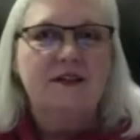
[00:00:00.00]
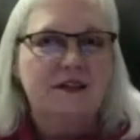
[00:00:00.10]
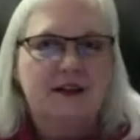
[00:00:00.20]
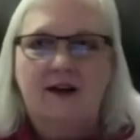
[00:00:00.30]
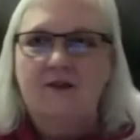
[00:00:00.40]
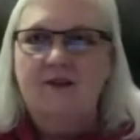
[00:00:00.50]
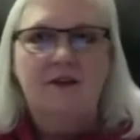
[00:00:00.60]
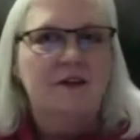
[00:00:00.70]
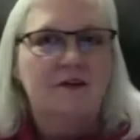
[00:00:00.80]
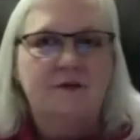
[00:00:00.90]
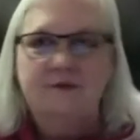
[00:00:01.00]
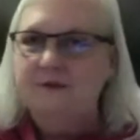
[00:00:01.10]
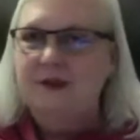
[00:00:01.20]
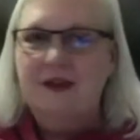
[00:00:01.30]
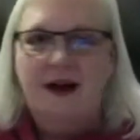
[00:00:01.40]
level
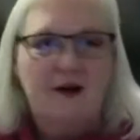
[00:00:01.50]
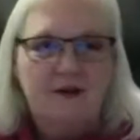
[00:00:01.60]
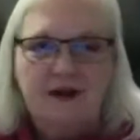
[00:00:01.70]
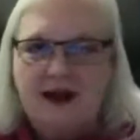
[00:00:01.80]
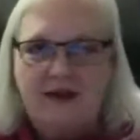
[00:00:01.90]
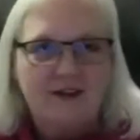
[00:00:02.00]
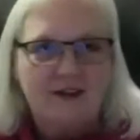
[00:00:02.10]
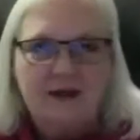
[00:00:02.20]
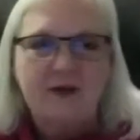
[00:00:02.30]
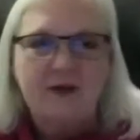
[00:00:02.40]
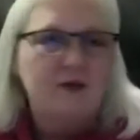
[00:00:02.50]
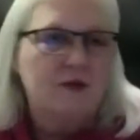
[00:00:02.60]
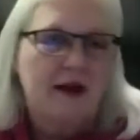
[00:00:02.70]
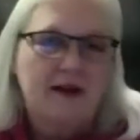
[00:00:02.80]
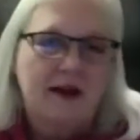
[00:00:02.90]
without having to, but you're,
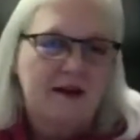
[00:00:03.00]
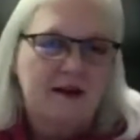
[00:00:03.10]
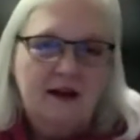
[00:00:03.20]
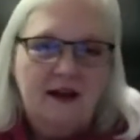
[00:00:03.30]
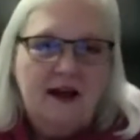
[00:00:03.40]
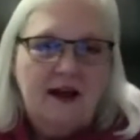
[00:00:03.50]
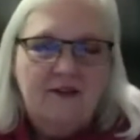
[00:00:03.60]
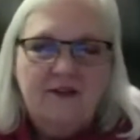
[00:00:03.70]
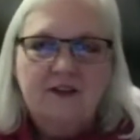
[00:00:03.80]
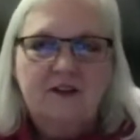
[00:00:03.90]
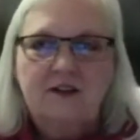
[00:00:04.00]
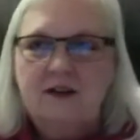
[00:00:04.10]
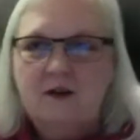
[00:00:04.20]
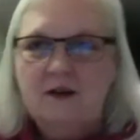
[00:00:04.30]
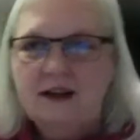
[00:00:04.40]
and Victor, that
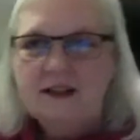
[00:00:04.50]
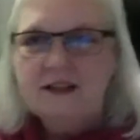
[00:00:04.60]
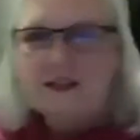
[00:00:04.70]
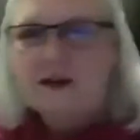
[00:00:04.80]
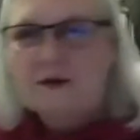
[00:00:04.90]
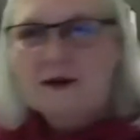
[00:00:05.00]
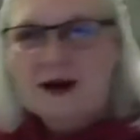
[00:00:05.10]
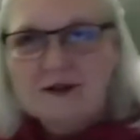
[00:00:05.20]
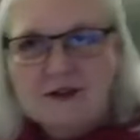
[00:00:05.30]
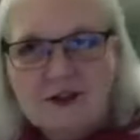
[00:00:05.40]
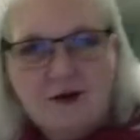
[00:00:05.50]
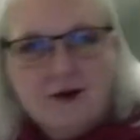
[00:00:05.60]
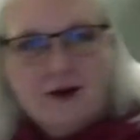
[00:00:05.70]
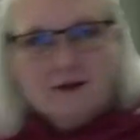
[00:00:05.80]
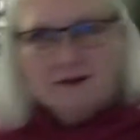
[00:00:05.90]
whole idea around,
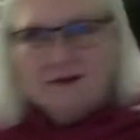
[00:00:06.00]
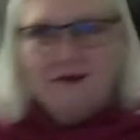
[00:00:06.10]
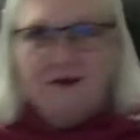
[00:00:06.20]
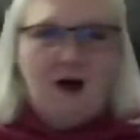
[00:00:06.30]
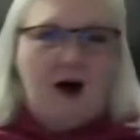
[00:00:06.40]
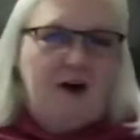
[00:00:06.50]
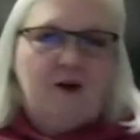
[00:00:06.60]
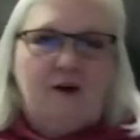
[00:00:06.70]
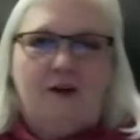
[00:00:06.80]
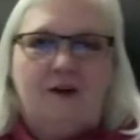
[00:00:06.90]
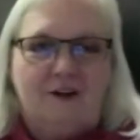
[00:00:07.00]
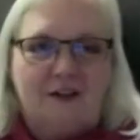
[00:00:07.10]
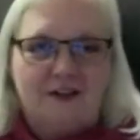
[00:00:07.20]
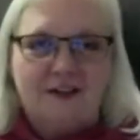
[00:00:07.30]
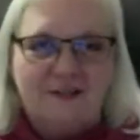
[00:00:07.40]
Law and Order, the
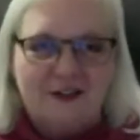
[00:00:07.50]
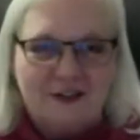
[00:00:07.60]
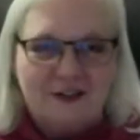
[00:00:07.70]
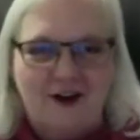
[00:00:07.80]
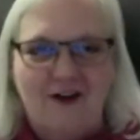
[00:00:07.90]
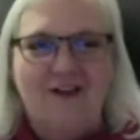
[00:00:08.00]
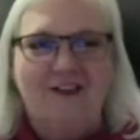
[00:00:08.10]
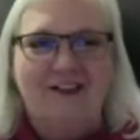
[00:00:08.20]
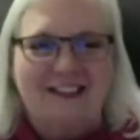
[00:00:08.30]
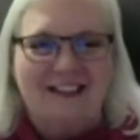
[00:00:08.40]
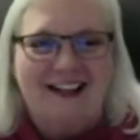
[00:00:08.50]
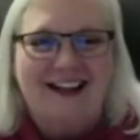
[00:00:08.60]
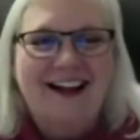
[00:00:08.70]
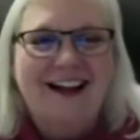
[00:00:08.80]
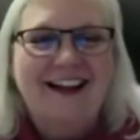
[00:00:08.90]
TV shows,
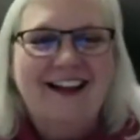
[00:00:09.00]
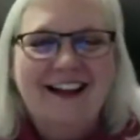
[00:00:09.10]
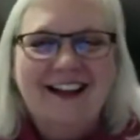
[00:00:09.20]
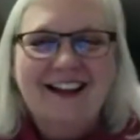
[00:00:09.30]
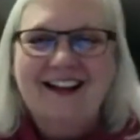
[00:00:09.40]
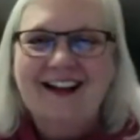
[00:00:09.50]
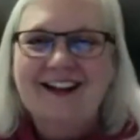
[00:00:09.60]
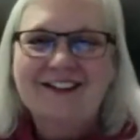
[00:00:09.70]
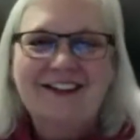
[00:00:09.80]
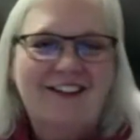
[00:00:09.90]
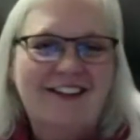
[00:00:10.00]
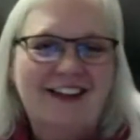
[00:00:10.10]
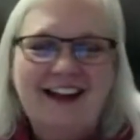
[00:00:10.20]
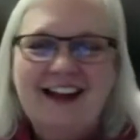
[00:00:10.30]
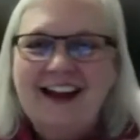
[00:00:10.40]
the culture. I mean,
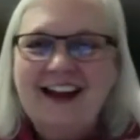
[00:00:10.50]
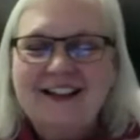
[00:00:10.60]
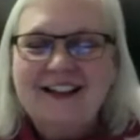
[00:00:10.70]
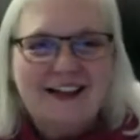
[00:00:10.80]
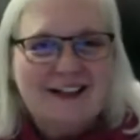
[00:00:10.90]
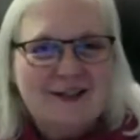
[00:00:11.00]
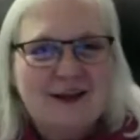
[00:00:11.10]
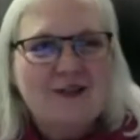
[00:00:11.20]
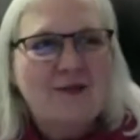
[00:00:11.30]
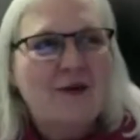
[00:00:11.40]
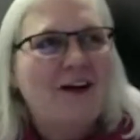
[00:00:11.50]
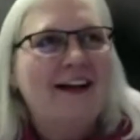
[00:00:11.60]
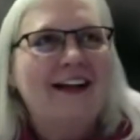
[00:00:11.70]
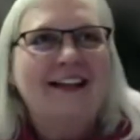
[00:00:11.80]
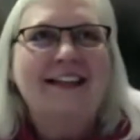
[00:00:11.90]
it's much more
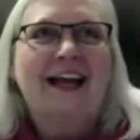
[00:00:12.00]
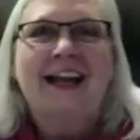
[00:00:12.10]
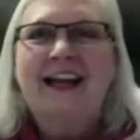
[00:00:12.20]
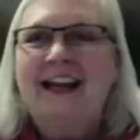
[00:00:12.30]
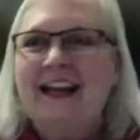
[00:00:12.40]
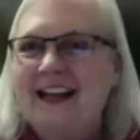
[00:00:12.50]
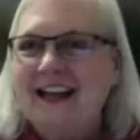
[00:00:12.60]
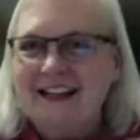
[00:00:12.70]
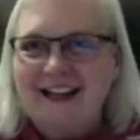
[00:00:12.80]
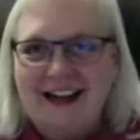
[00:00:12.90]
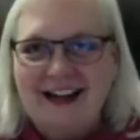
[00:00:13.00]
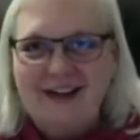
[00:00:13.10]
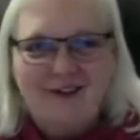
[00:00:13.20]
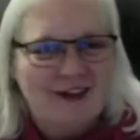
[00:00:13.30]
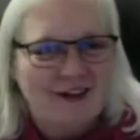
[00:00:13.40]
exciting, and
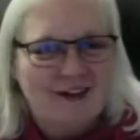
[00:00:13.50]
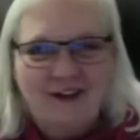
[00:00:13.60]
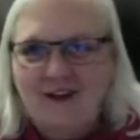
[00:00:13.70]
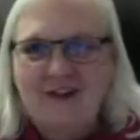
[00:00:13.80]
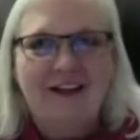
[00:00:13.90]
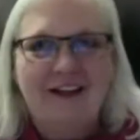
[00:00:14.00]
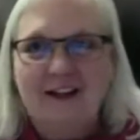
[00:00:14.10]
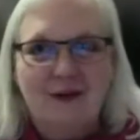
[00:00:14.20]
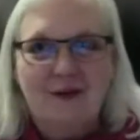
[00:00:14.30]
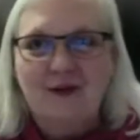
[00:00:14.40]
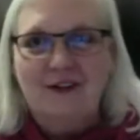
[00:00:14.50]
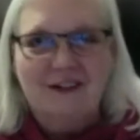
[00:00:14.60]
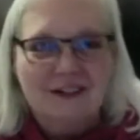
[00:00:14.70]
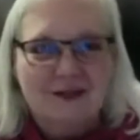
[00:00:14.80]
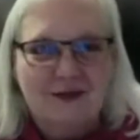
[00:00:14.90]
the whole legal world
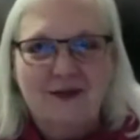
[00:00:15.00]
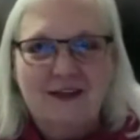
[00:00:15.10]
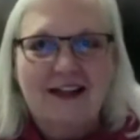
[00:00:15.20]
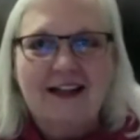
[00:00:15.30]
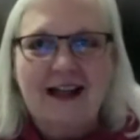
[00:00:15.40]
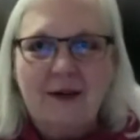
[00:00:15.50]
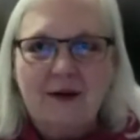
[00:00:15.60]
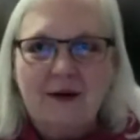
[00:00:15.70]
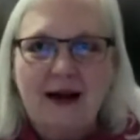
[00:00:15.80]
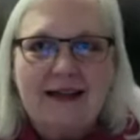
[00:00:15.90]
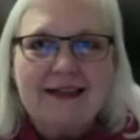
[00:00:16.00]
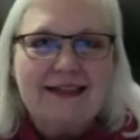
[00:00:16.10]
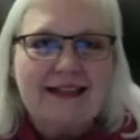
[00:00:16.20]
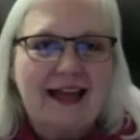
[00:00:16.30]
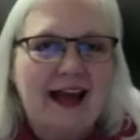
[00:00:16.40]
has been really
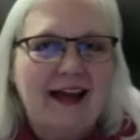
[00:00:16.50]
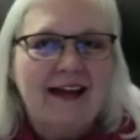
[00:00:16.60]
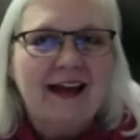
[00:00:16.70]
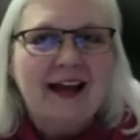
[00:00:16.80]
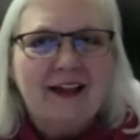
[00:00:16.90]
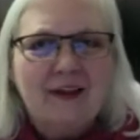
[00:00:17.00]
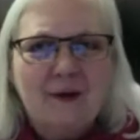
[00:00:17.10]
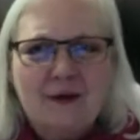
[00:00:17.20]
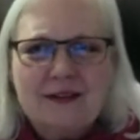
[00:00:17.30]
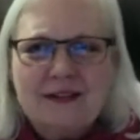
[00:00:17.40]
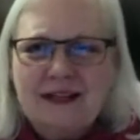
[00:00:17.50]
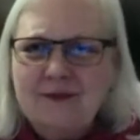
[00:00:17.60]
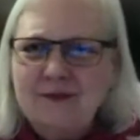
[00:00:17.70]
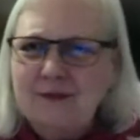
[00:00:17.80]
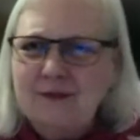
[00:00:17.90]
glamorized. And there was a
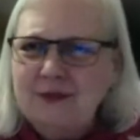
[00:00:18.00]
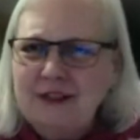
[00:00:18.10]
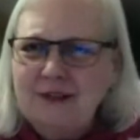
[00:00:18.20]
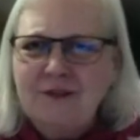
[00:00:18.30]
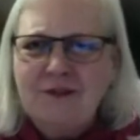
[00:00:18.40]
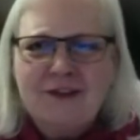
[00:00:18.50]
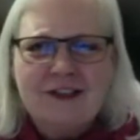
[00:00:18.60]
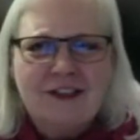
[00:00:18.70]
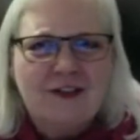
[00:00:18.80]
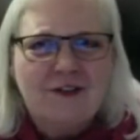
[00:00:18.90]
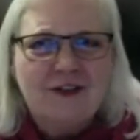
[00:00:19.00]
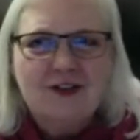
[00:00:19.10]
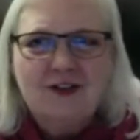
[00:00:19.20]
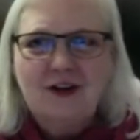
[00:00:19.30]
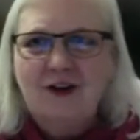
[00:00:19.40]
brief TV
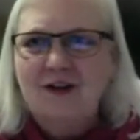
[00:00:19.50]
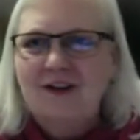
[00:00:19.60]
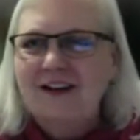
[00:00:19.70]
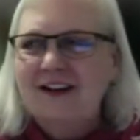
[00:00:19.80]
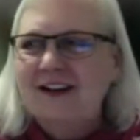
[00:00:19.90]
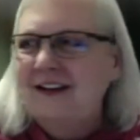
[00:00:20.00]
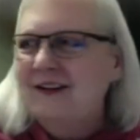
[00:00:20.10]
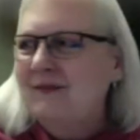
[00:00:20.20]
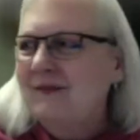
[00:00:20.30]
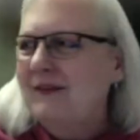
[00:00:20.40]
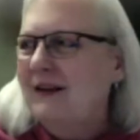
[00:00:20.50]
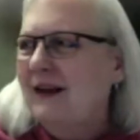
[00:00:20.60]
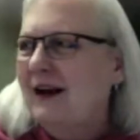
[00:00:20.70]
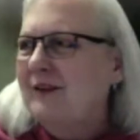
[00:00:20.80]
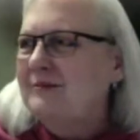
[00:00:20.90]
show in
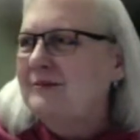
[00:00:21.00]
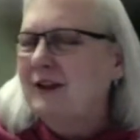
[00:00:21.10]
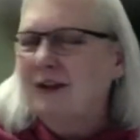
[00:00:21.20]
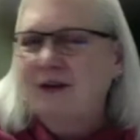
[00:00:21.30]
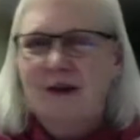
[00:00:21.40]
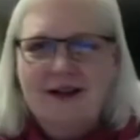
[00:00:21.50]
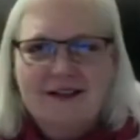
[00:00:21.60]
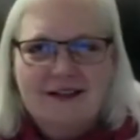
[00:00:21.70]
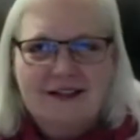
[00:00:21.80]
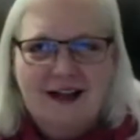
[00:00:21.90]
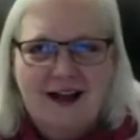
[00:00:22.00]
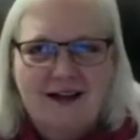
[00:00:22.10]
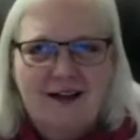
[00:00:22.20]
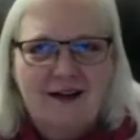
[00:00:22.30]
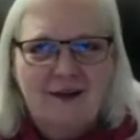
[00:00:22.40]
the US
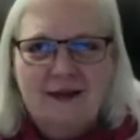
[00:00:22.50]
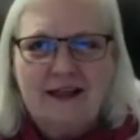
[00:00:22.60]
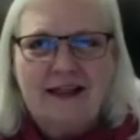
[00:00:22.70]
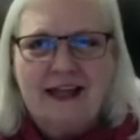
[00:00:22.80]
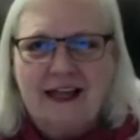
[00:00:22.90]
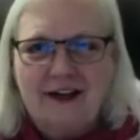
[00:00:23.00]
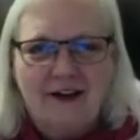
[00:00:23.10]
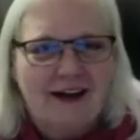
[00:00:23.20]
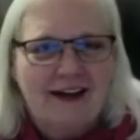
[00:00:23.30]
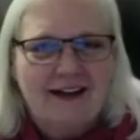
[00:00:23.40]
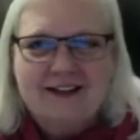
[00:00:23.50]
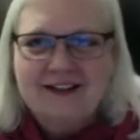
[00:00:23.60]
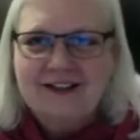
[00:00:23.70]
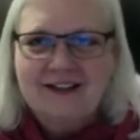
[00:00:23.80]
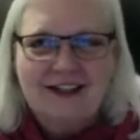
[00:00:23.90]
on the Mediator, and it's
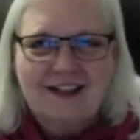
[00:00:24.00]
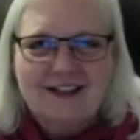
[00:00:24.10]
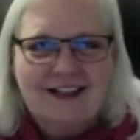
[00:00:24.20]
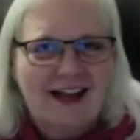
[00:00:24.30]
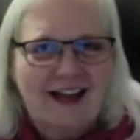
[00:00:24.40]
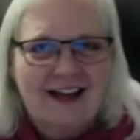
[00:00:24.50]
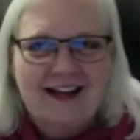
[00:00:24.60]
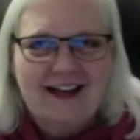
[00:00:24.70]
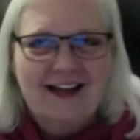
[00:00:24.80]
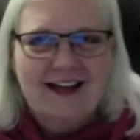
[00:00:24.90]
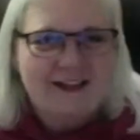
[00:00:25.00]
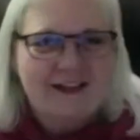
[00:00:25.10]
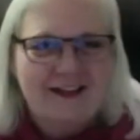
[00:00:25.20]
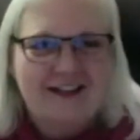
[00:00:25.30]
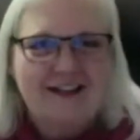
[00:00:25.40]
just not, it's
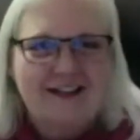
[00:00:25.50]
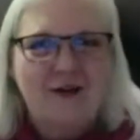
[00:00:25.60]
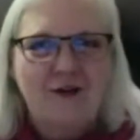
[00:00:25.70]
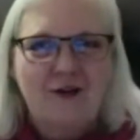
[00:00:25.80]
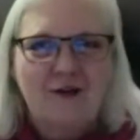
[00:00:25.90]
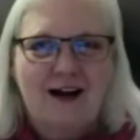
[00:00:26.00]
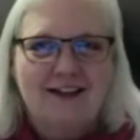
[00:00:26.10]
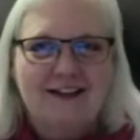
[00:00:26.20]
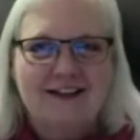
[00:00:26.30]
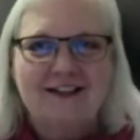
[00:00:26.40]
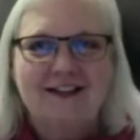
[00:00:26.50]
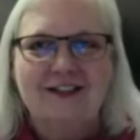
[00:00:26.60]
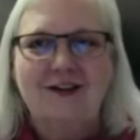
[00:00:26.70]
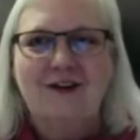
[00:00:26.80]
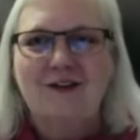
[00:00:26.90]
so nuanced, and
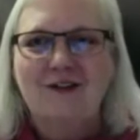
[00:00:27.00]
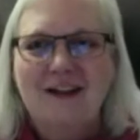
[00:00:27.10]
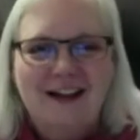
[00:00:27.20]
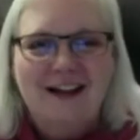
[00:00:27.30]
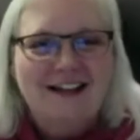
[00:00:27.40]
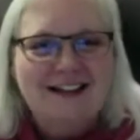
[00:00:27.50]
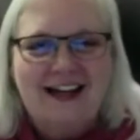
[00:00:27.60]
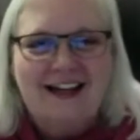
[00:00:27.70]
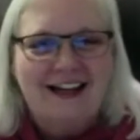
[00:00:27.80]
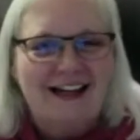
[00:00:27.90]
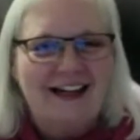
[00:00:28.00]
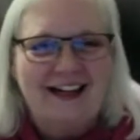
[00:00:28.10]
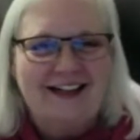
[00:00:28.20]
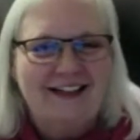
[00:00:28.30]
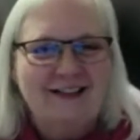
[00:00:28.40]
so it's not,
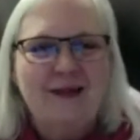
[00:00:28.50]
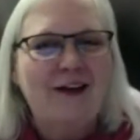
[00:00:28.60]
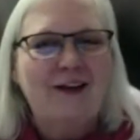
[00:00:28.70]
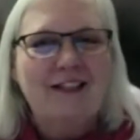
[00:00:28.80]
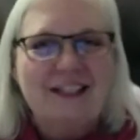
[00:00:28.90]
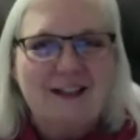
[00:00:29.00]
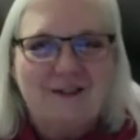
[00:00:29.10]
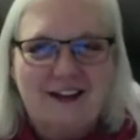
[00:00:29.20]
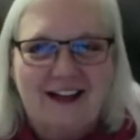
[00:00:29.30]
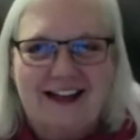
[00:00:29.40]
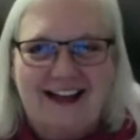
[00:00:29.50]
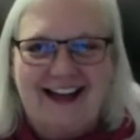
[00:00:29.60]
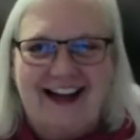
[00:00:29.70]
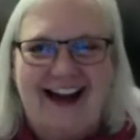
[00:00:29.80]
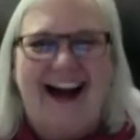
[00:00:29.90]
doesn't make good TV
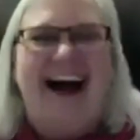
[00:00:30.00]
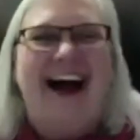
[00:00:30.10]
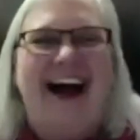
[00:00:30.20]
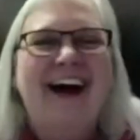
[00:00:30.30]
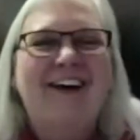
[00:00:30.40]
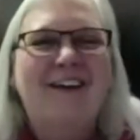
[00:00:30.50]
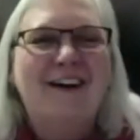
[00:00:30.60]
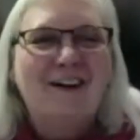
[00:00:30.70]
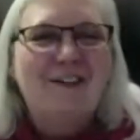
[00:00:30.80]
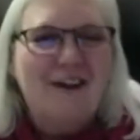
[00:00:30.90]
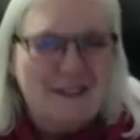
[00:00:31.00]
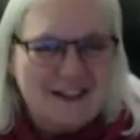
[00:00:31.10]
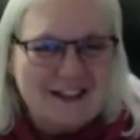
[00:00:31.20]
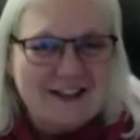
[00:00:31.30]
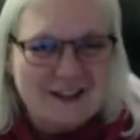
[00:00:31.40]
what we
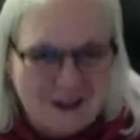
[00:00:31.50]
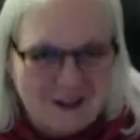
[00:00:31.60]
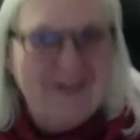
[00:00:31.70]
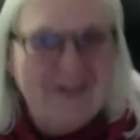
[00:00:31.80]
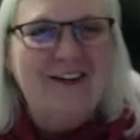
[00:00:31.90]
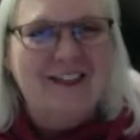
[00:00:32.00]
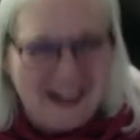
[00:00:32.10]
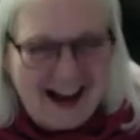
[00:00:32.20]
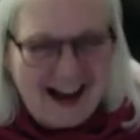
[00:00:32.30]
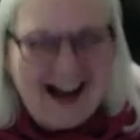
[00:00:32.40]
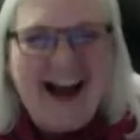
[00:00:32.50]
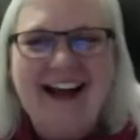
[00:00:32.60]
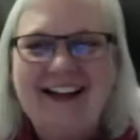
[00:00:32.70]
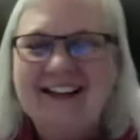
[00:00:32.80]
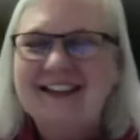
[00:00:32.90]
do.
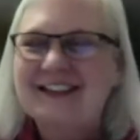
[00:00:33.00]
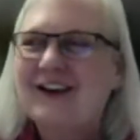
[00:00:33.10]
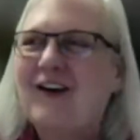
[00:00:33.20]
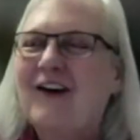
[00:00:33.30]
And so